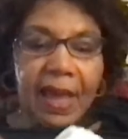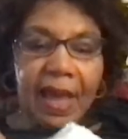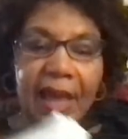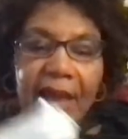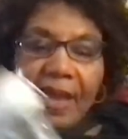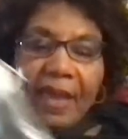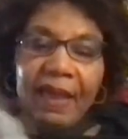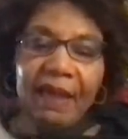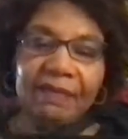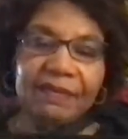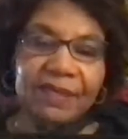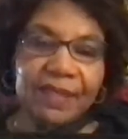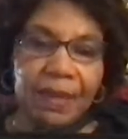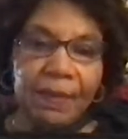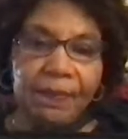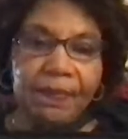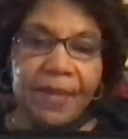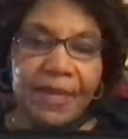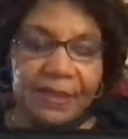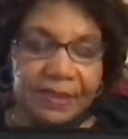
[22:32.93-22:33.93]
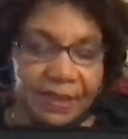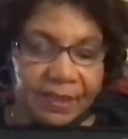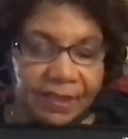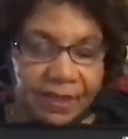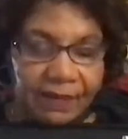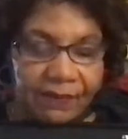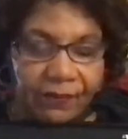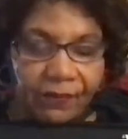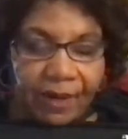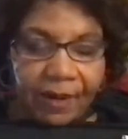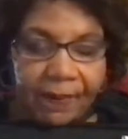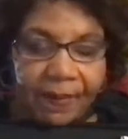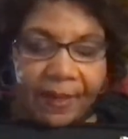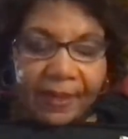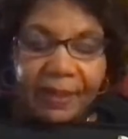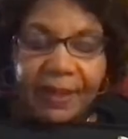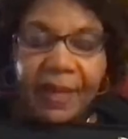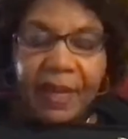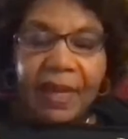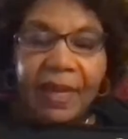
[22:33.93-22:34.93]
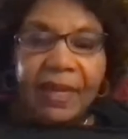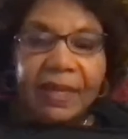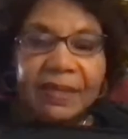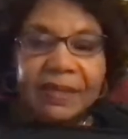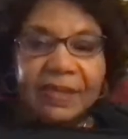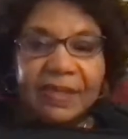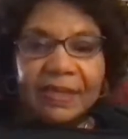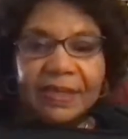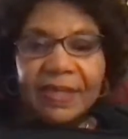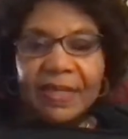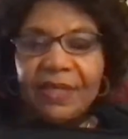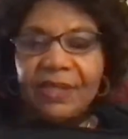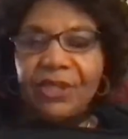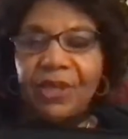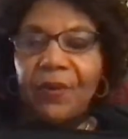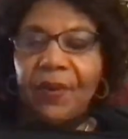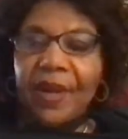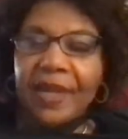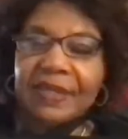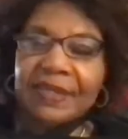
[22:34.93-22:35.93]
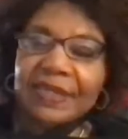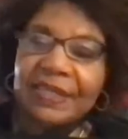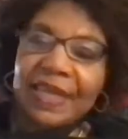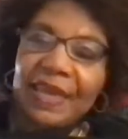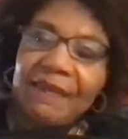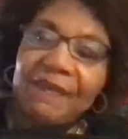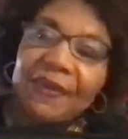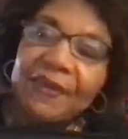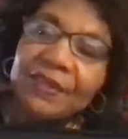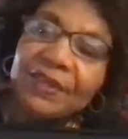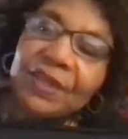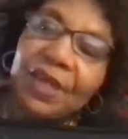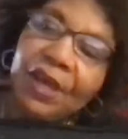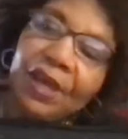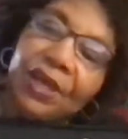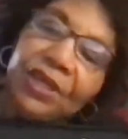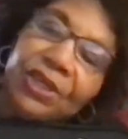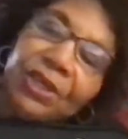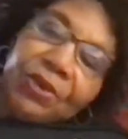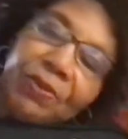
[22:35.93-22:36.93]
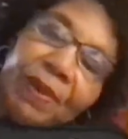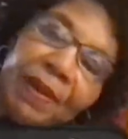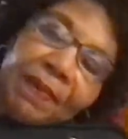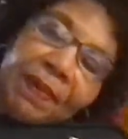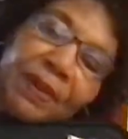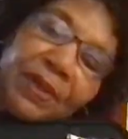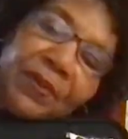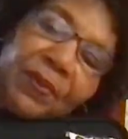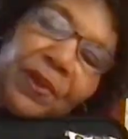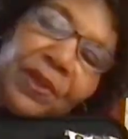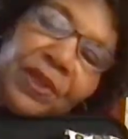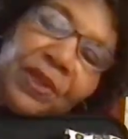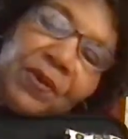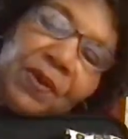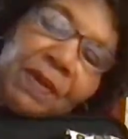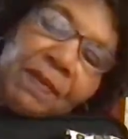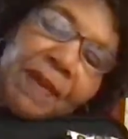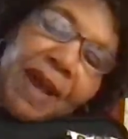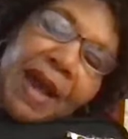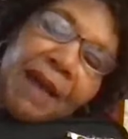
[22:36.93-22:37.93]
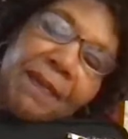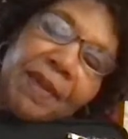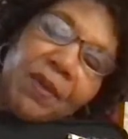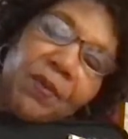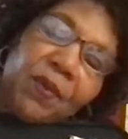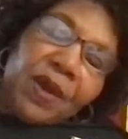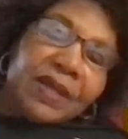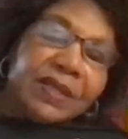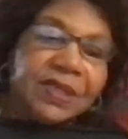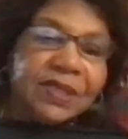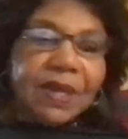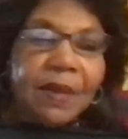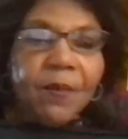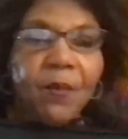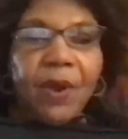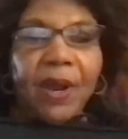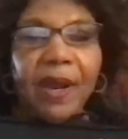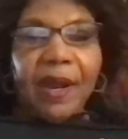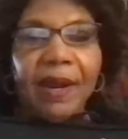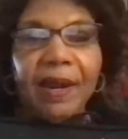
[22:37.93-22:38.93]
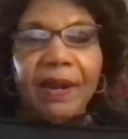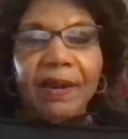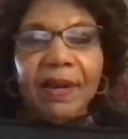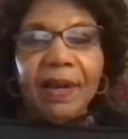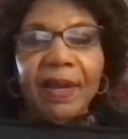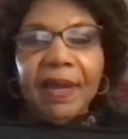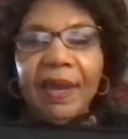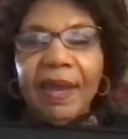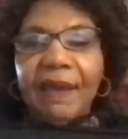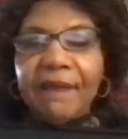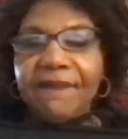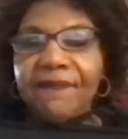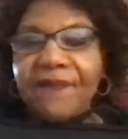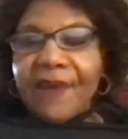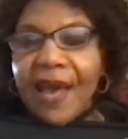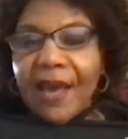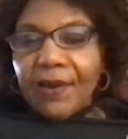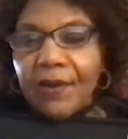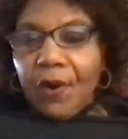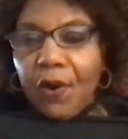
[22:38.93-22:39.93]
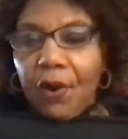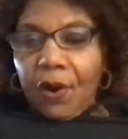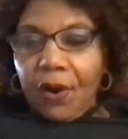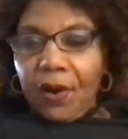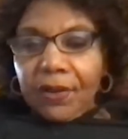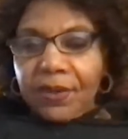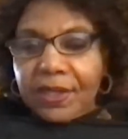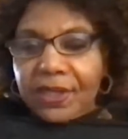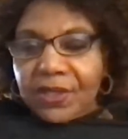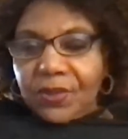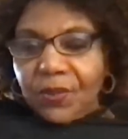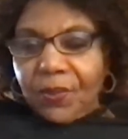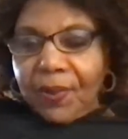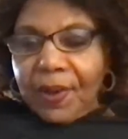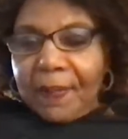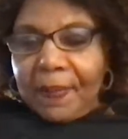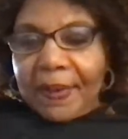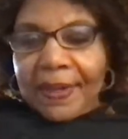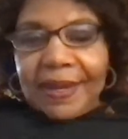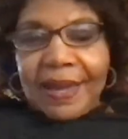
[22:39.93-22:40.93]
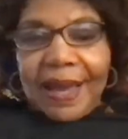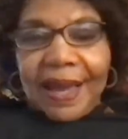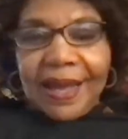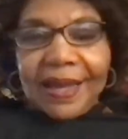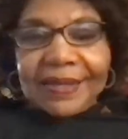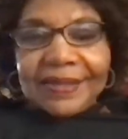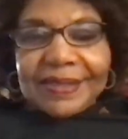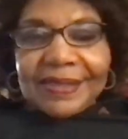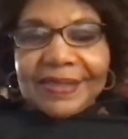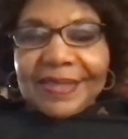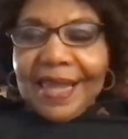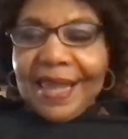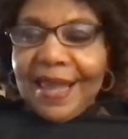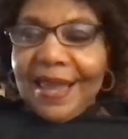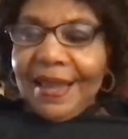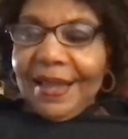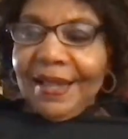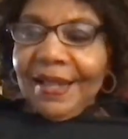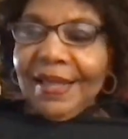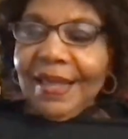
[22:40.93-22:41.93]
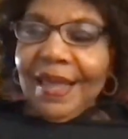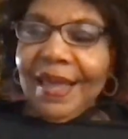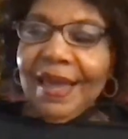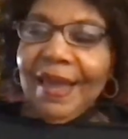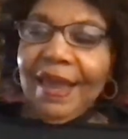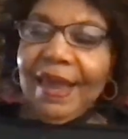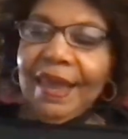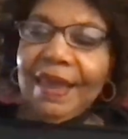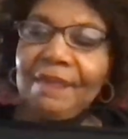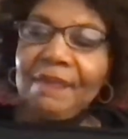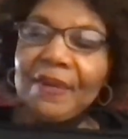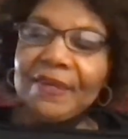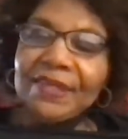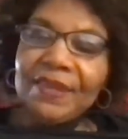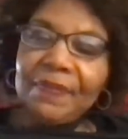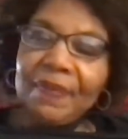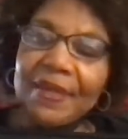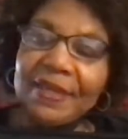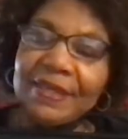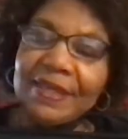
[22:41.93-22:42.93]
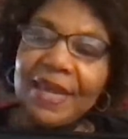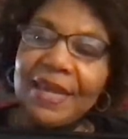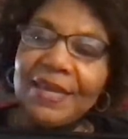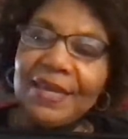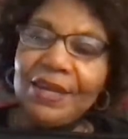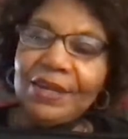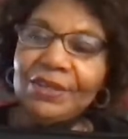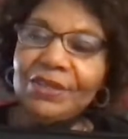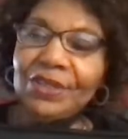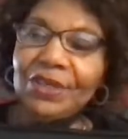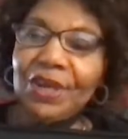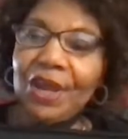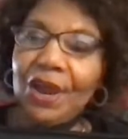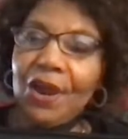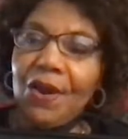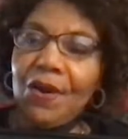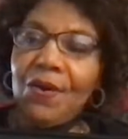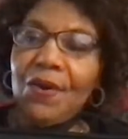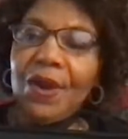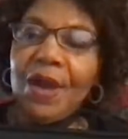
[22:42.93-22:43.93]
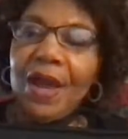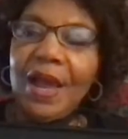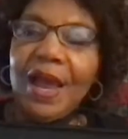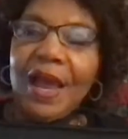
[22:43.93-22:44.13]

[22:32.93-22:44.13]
I have some pieces of ribbon. CeCe, Joanne Stephens, do you remember when you and Mommy went somewhere and found all this ribbon on sale? It must have been 10 years ago.